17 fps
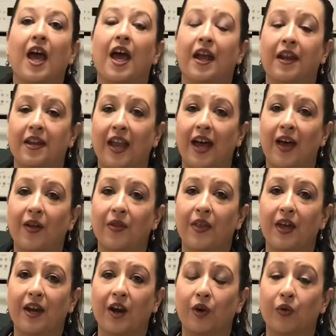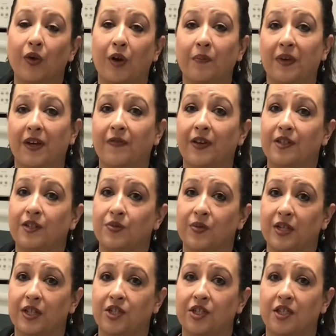Now that our ground beef has
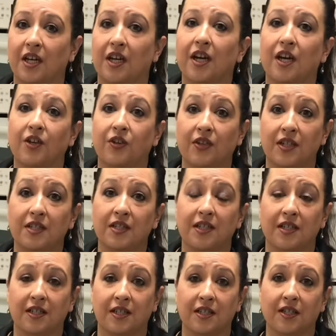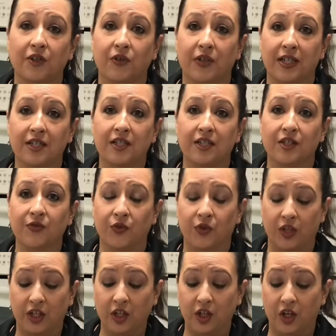reached 160 degrees, it's
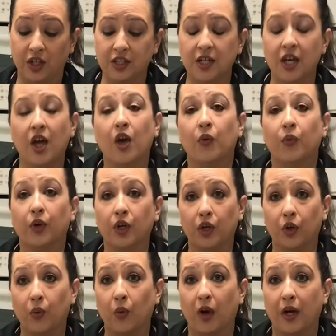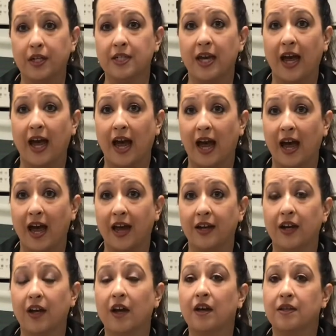fully cooked, we're going to want to add
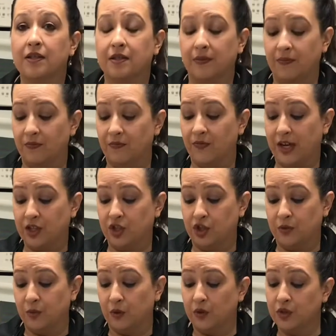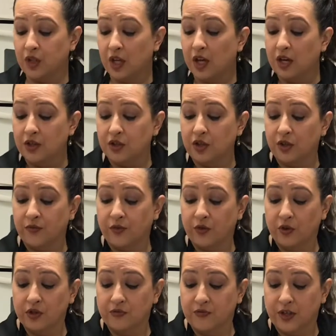some vegetables. So the
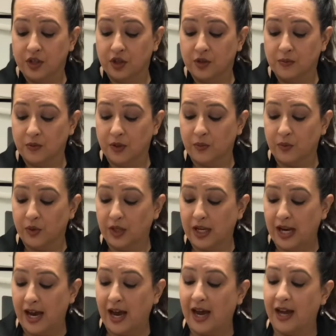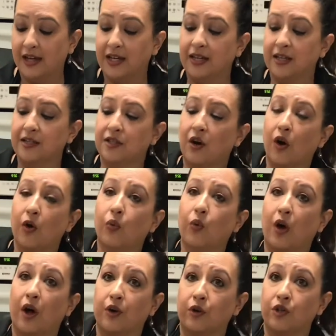first vegetable that we're going to add is our
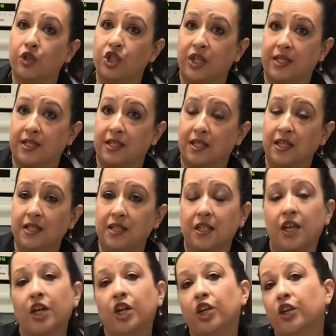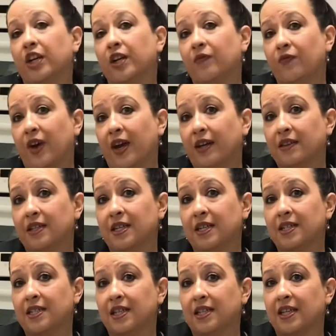watered chestnuts. You can find
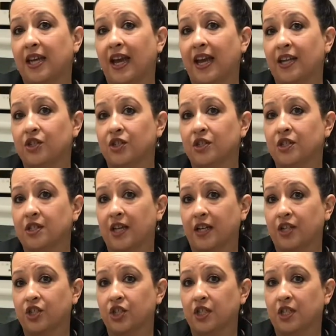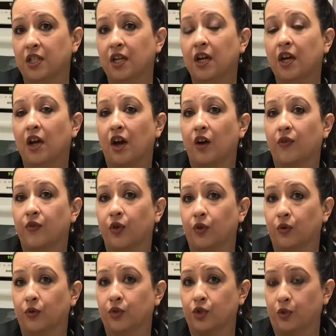these in the Asian section of your
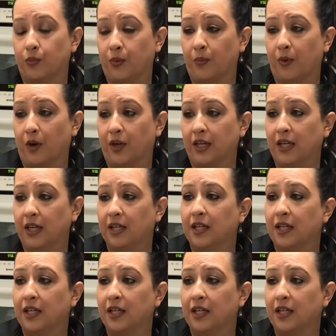supermarket.